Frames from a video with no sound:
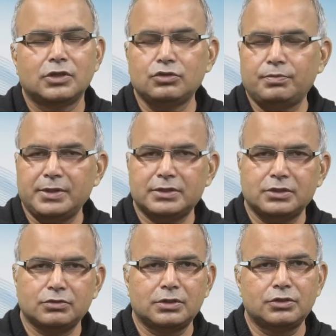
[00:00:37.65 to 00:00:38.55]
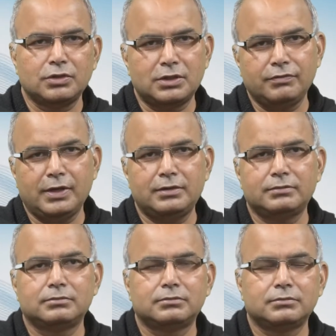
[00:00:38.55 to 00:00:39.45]
UPSC 2021,
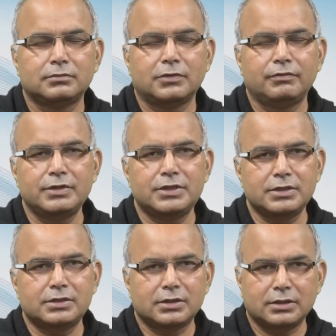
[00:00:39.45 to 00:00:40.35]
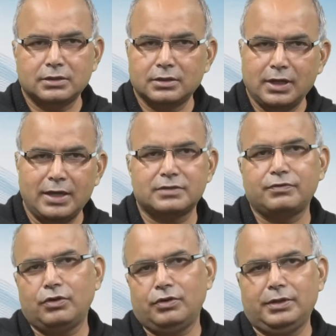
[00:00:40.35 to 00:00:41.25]
which is as
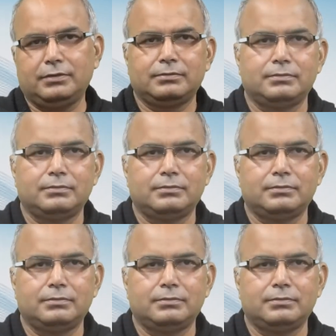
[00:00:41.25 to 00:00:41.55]
following.